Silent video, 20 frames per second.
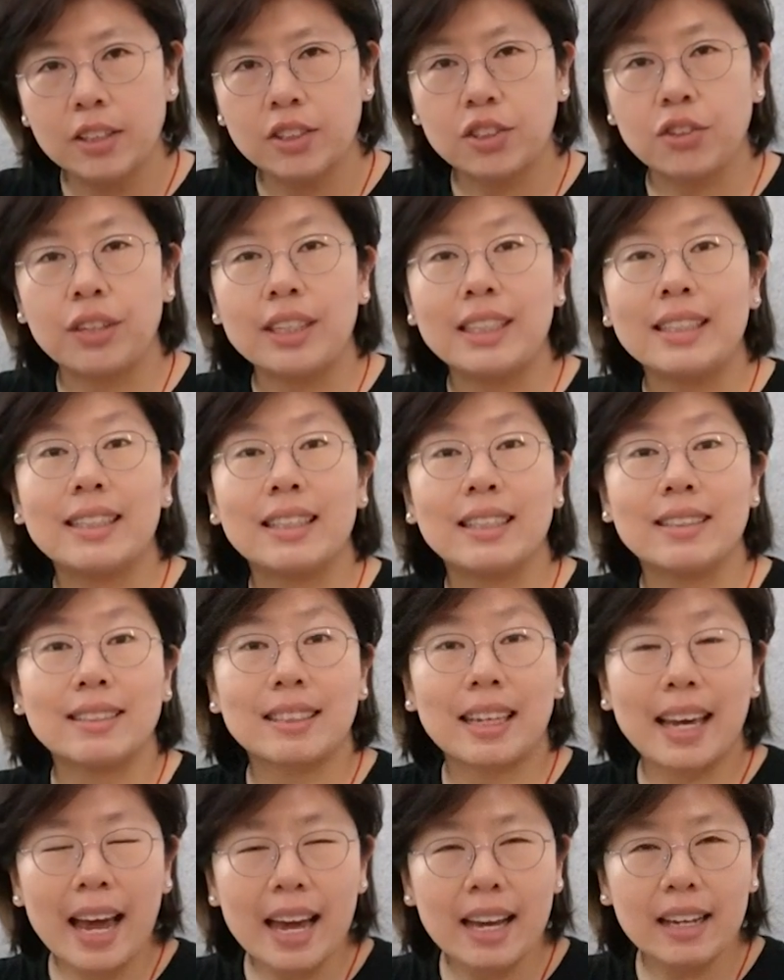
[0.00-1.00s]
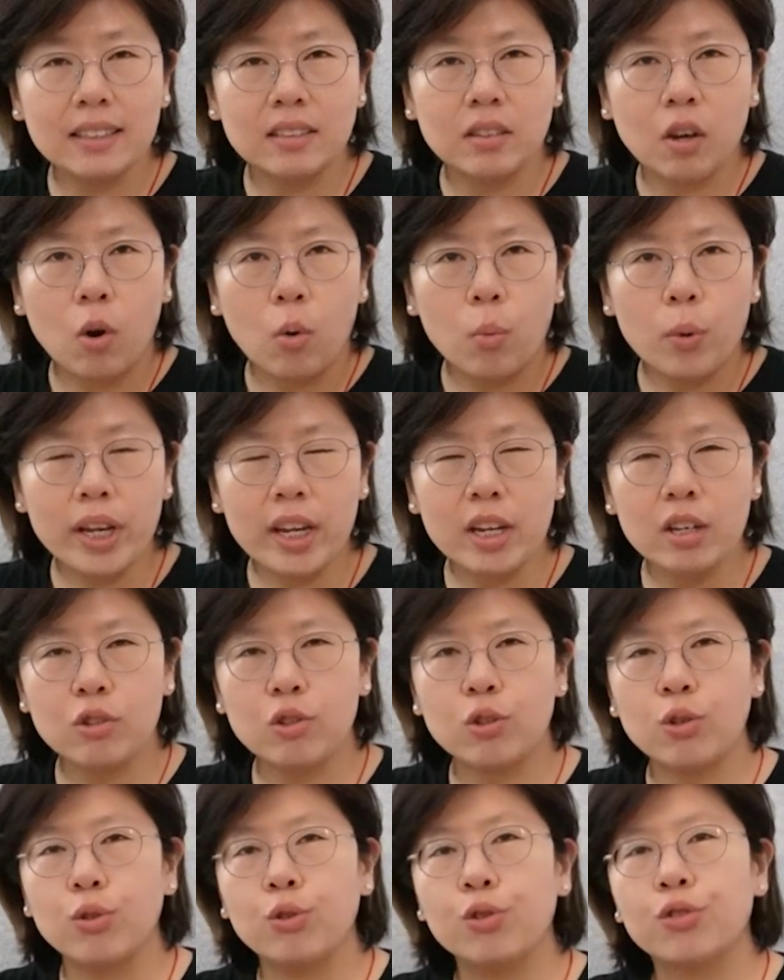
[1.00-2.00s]
So in this case, we
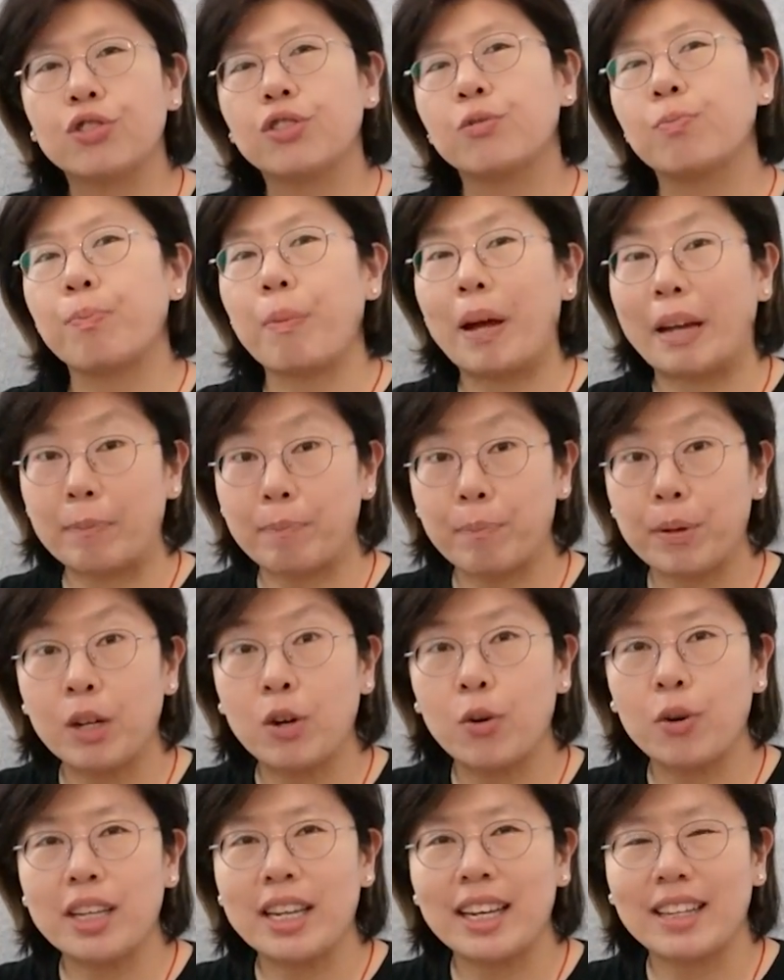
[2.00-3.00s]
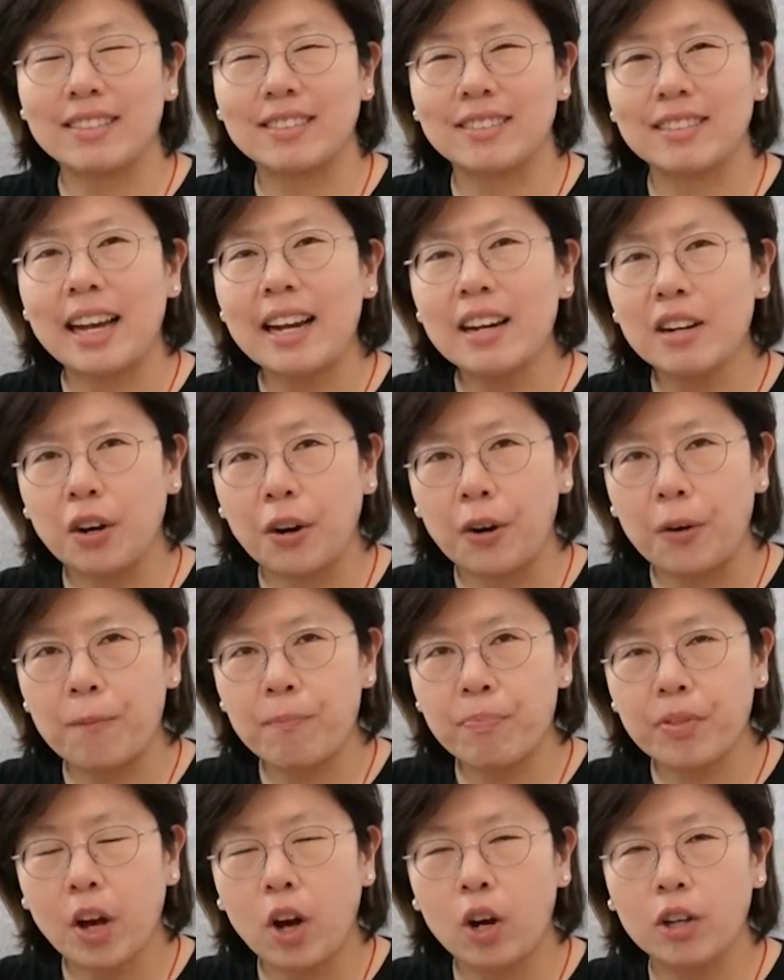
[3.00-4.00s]
can use PoE
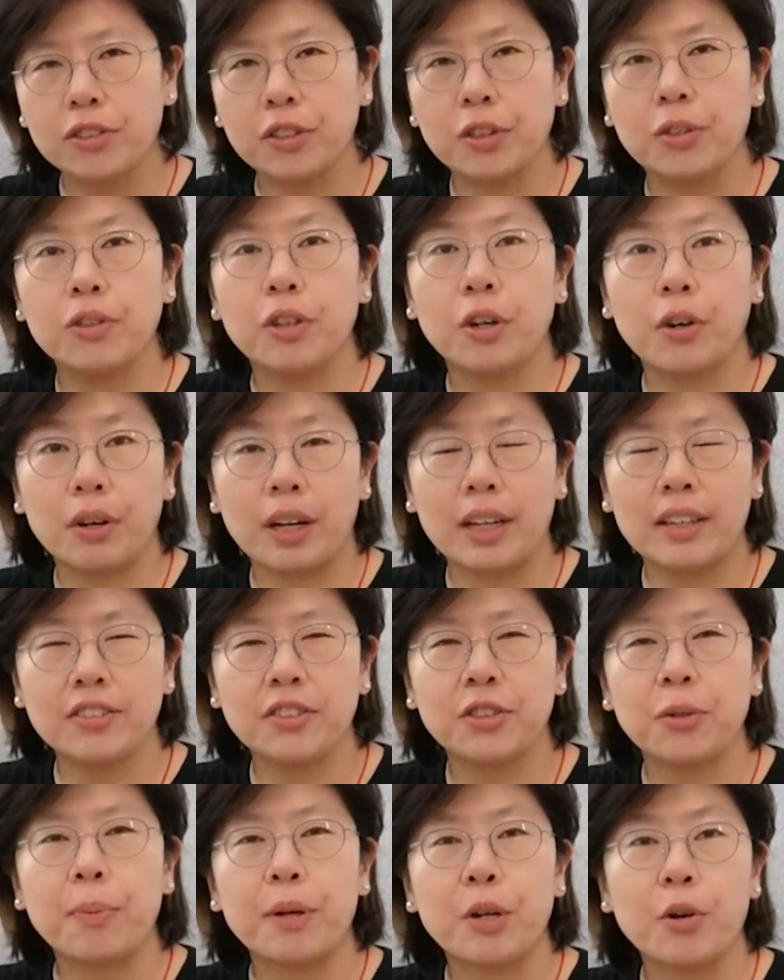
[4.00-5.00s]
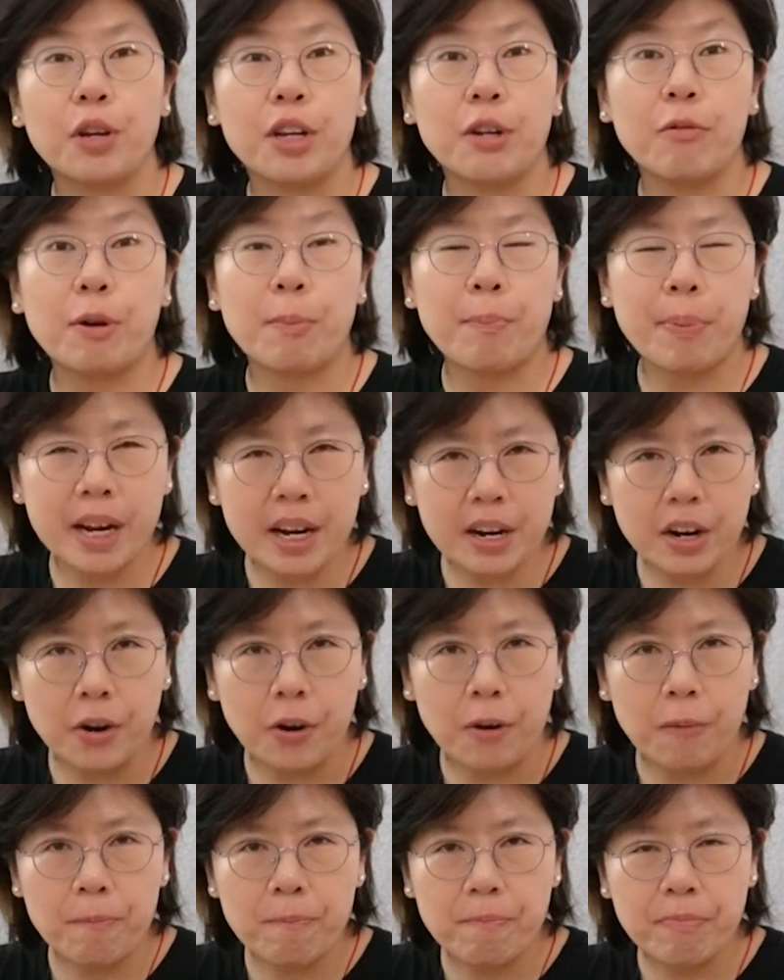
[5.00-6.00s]
extender, also known as the PoE
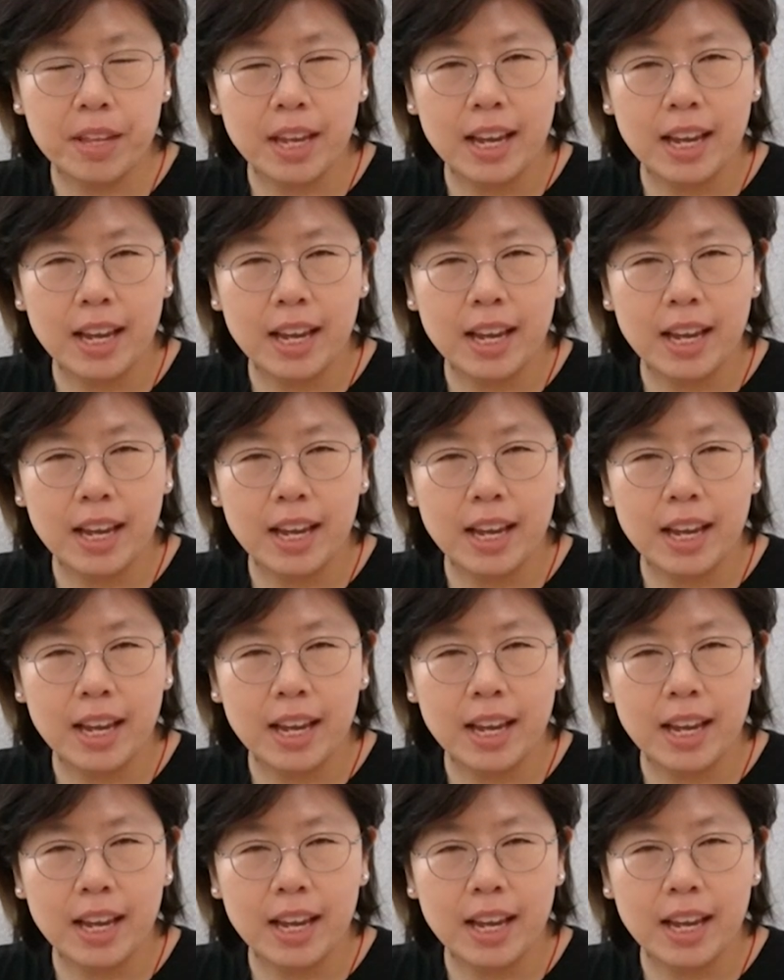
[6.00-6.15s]
repeater.